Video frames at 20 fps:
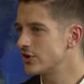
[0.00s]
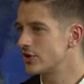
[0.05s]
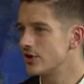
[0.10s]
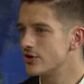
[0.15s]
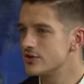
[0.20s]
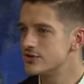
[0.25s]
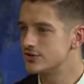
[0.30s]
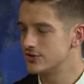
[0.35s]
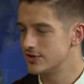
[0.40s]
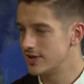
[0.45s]
also so
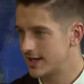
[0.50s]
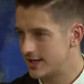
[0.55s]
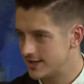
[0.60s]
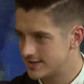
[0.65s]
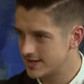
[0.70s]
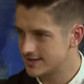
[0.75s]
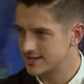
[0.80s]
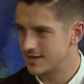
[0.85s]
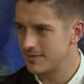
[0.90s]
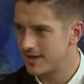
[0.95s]
close to,
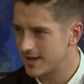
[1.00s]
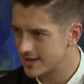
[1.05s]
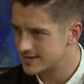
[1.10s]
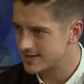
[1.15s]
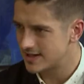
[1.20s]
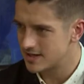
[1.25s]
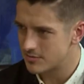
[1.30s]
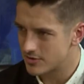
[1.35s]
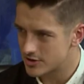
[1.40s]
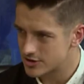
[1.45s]
like you said, something
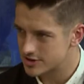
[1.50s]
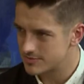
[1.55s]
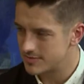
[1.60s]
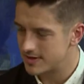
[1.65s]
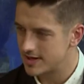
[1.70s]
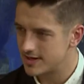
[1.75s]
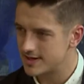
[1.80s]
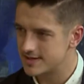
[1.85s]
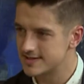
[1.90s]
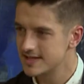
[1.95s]
like
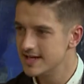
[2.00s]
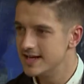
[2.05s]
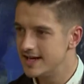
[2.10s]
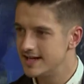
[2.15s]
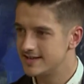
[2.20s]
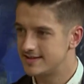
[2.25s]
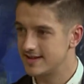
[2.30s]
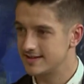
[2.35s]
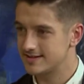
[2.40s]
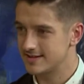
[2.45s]
Stellenbosch. I mean, it is,
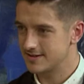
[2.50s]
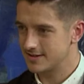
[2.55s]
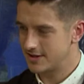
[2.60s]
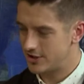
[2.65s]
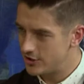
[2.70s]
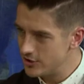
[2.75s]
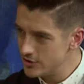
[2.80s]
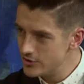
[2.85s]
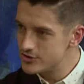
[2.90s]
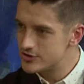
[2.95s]
it, there's
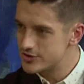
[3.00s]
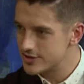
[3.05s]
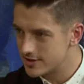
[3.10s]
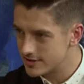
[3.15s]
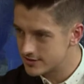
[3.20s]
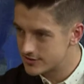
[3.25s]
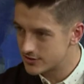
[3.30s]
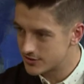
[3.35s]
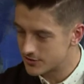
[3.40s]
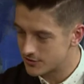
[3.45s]
a
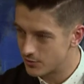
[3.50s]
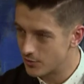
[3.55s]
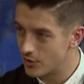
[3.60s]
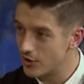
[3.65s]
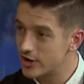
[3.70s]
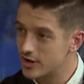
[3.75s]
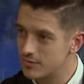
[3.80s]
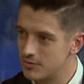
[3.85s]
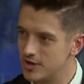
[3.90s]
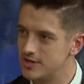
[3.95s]
huge uh, sort of
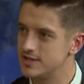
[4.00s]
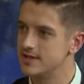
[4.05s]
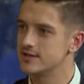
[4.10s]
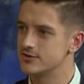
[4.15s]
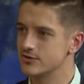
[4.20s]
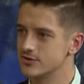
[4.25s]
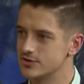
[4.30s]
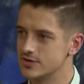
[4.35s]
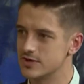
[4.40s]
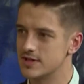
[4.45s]
work
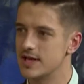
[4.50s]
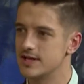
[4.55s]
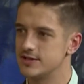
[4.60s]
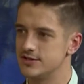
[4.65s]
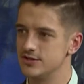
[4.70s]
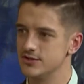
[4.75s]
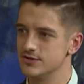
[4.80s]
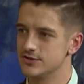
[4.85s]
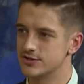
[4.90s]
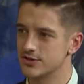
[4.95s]
community that's also
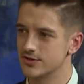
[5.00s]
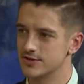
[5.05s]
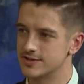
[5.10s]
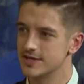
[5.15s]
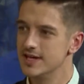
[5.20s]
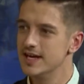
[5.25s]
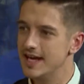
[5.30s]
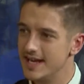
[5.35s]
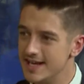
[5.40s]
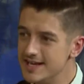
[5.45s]
there too.
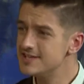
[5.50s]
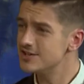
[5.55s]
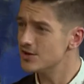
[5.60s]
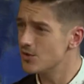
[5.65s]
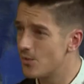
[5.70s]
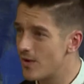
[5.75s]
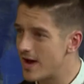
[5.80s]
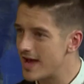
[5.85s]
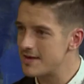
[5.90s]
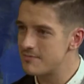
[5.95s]
So it's, it
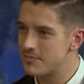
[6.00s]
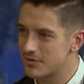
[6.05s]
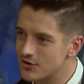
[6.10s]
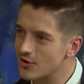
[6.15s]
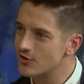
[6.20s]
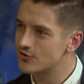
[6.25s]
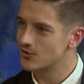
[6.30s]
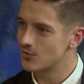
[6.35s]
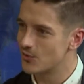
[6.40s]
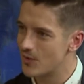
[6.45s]
is away,
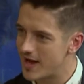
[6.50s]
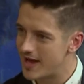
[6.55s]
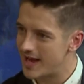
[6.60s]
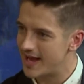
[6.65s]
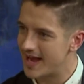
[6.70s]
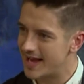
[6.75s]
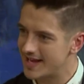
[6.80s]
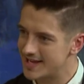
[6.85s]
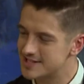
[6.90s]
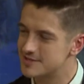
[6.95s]
but not
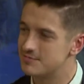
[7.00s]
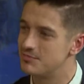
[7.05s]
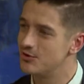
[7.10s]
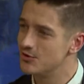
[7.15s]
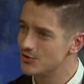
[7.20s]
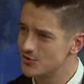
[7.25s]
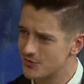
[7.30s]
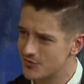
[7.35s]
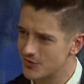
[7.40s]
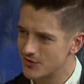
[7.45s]
away, and it's
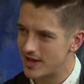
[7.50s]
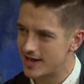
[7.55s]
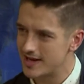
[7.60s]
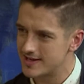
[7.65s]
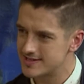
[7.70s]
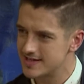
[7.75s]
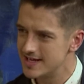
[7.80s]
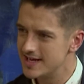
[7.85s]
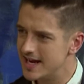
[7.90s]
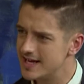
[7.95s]
beautiful,
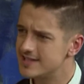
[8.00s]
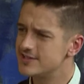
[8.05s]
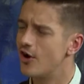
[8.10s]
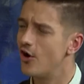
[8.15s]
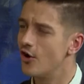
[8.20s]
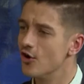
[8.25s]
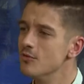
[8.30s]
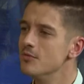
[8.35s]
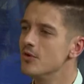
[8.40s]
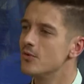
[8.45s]
and it's,
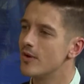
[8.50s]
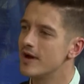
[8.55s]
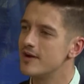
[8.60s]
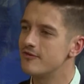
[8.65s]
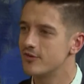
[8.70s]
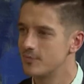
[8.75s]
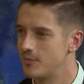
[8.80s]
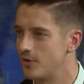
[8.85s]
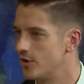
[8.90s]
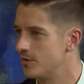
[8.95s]
it's home
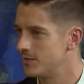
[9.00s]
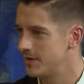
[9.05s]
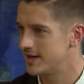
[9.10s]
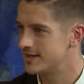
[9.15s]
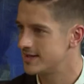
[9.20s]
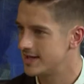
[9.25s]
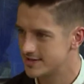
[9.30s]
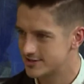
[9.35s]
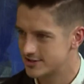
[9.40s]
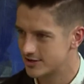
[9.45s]
away from
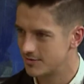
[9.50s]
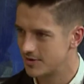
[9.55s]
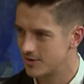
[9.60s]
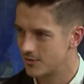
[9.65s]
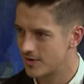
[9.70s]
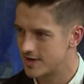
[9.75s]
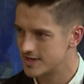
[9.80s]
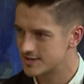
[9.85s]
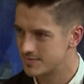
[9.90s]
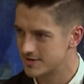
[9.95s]
home in, in so
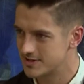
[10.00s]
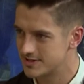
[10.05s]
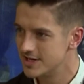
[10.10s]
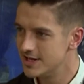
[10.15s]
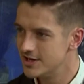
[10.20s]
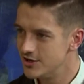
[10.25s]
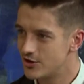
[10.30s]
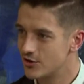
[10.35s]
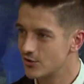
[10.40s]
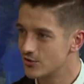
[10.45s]
many ways,
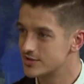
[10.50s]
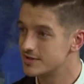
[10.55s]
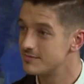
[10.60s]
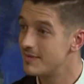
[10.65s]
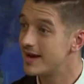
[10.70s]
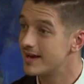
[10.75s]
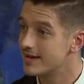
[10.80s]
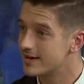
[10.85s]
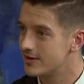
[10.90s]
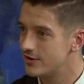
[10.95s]
but you can
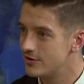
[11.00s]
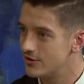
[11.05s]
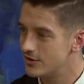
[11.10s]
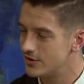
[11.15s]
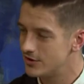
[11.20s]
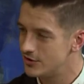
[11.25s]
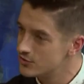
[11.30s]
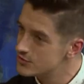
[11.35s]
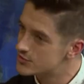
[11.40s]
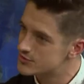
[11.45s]
also make it a
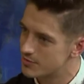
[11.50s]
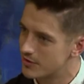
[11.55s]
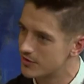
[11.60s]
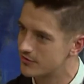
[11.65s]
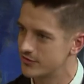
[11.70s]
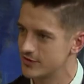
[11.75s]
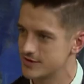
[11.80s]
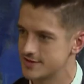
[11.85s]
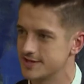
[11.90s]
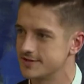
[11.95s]
new, a new
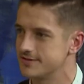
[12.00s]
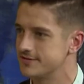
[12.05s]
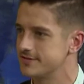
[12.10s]
spot for